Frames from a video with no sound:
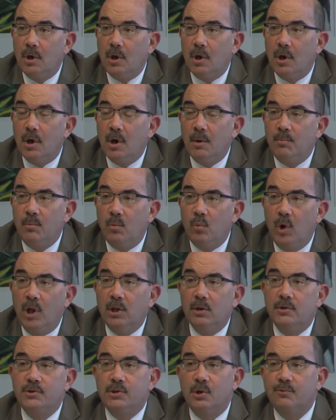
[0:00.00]
Um,
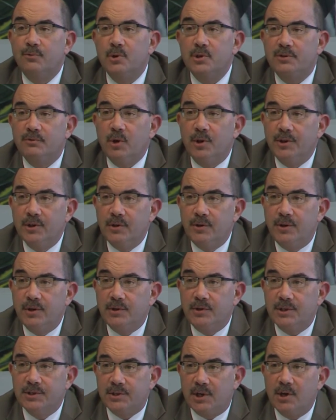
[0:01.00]
well, so first of all, the, the
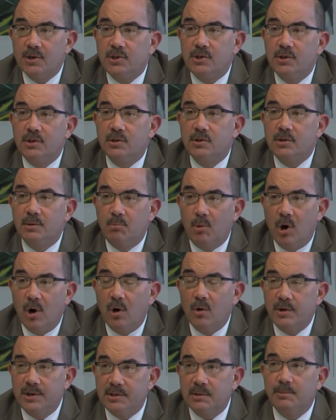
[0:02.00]
discussion
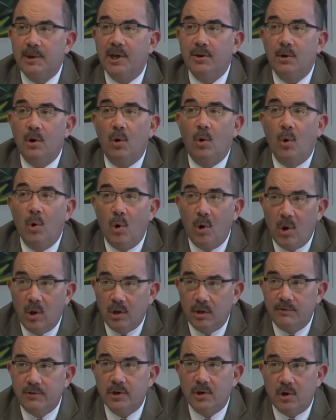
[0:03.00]
tomorrow is about
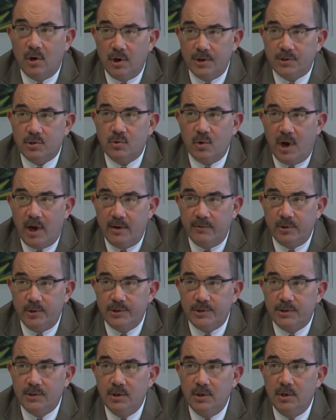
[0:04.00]
all of the cost
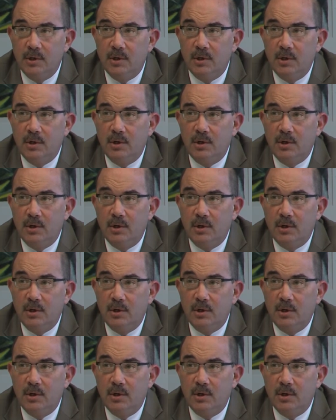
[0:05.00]
drivers mm -hmm